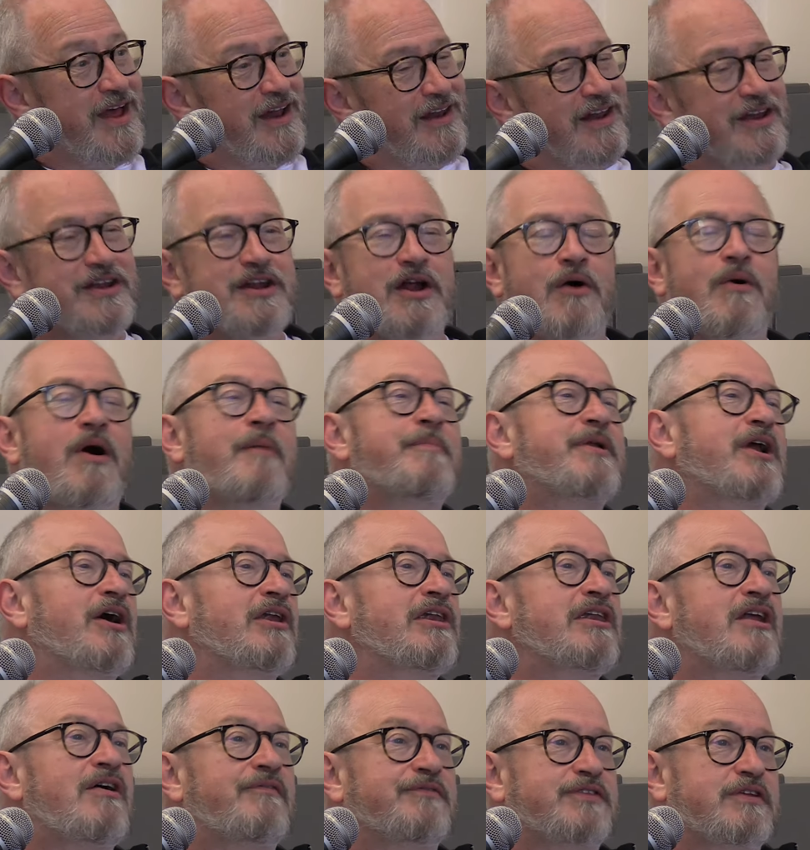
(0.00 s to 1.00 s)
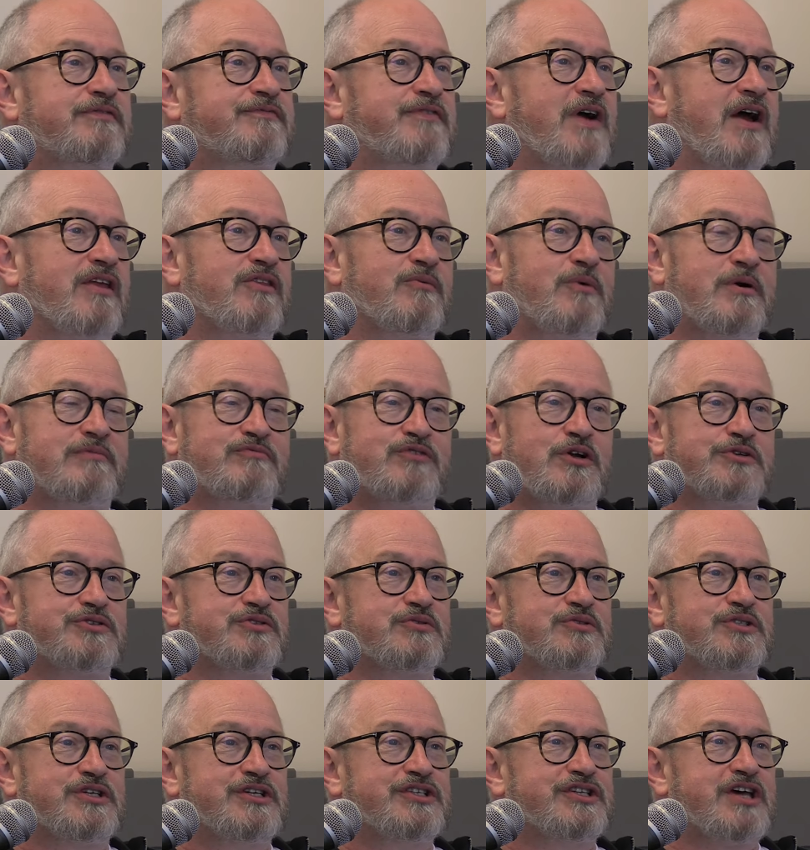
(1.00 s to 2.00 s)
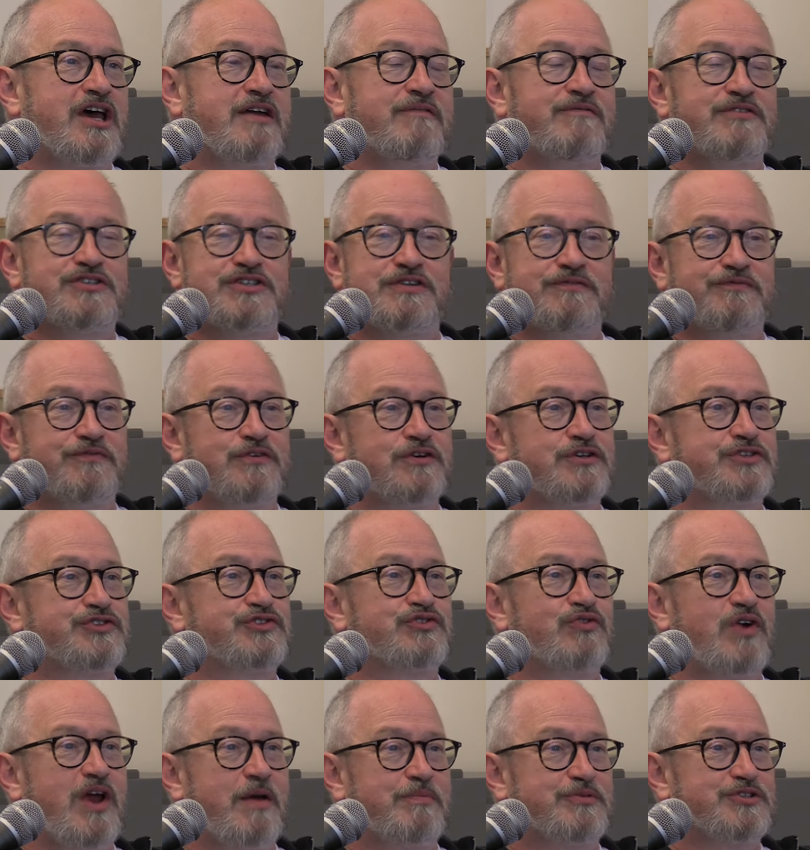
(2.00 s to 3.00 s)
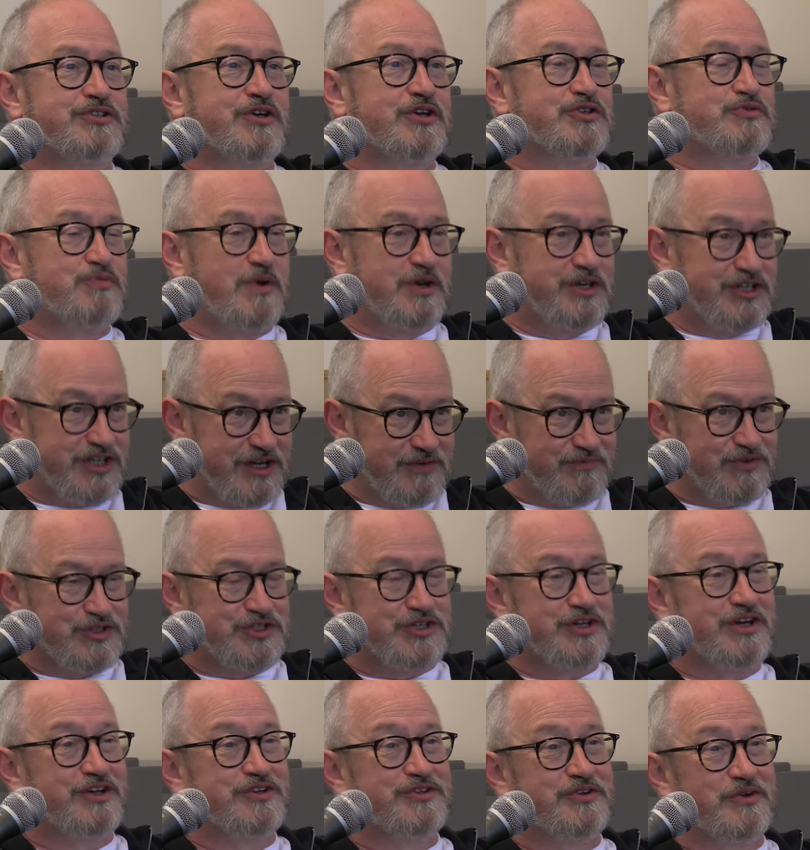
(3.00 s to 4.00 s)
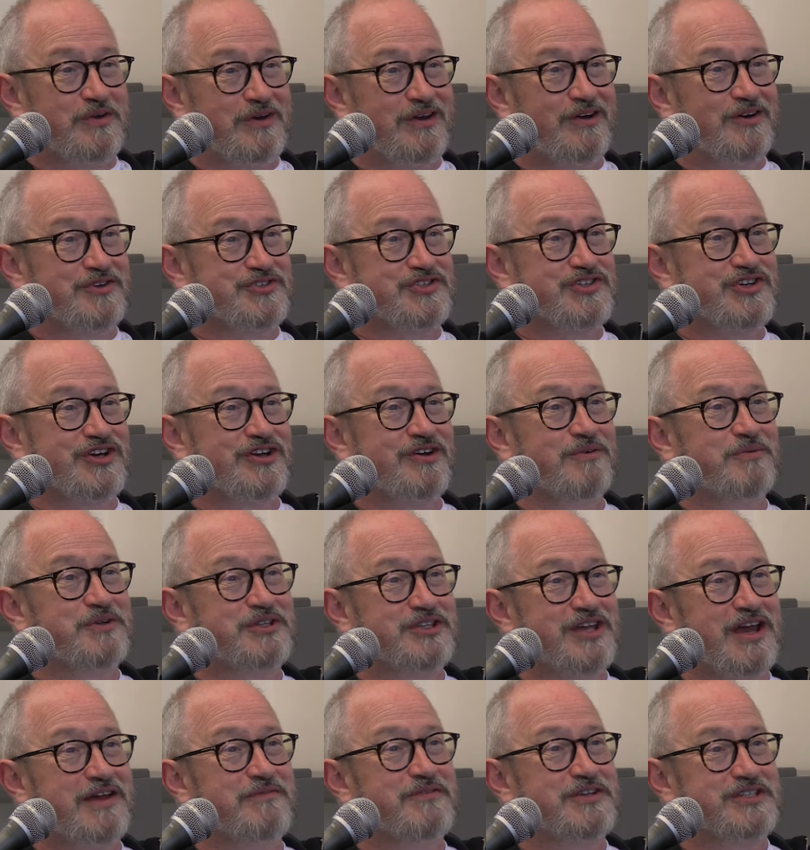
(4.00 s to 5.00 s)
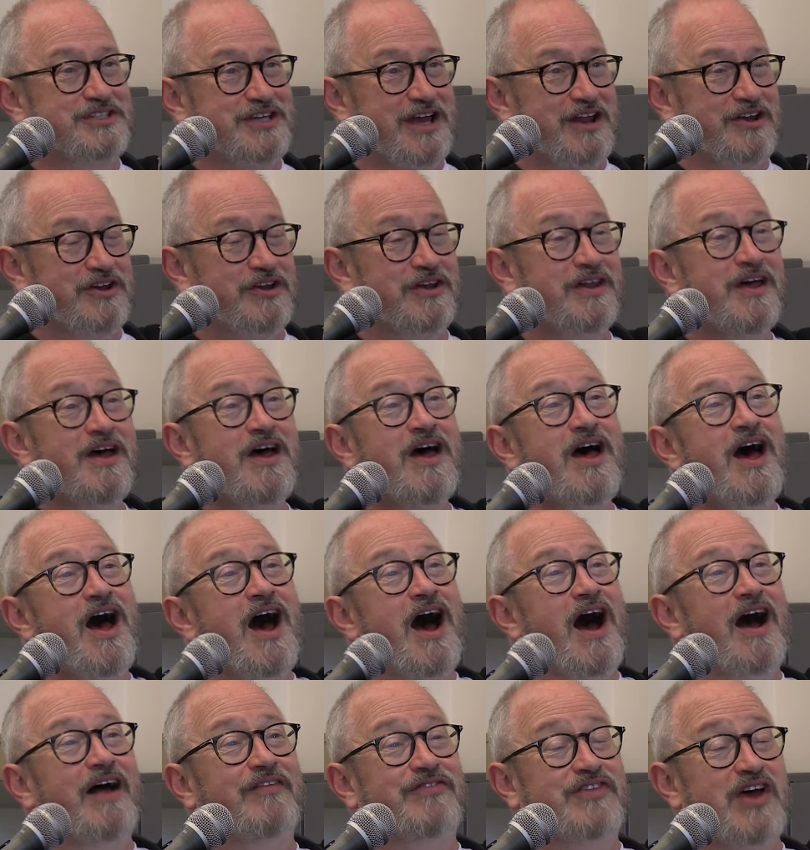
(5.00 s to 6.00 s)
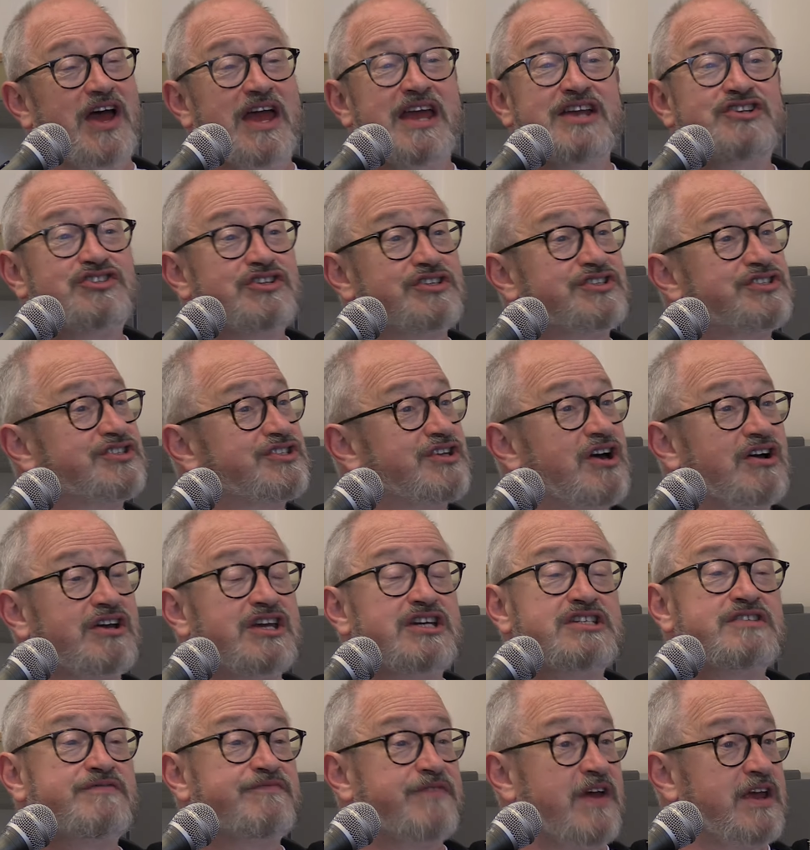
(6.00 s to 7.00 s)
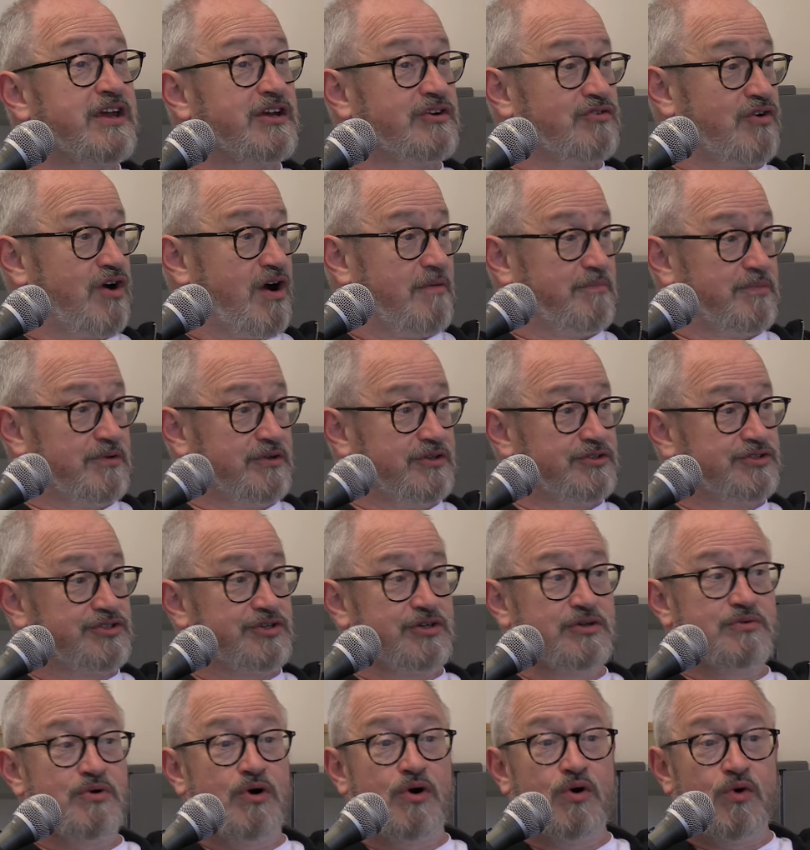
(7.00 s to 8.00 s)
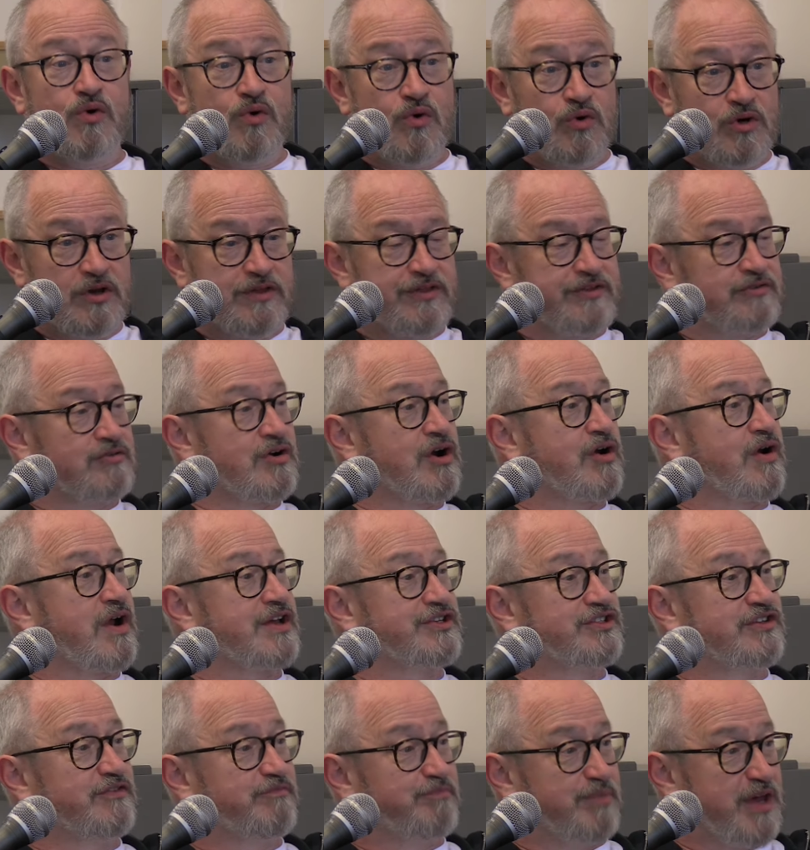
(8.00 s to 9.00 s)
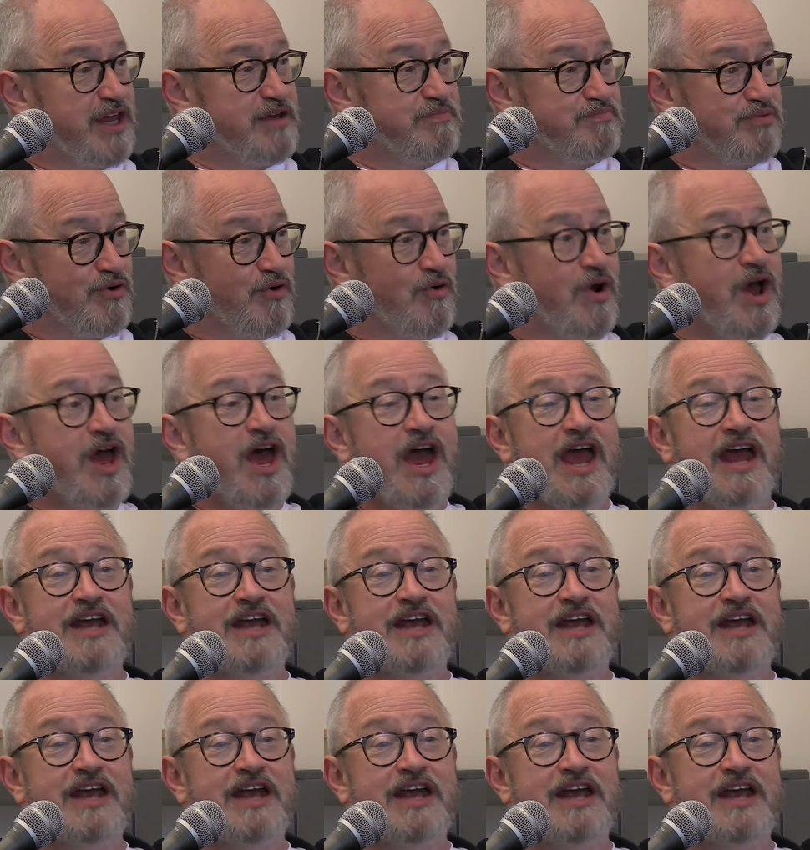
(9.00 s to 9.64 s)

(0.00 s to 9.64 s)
Like, you know, I mean, I love the fact that when Russell T Davies, the first three episodes which he returned on last year with David Tennant, uh, that he just stuck his finger up to all of the regressive people.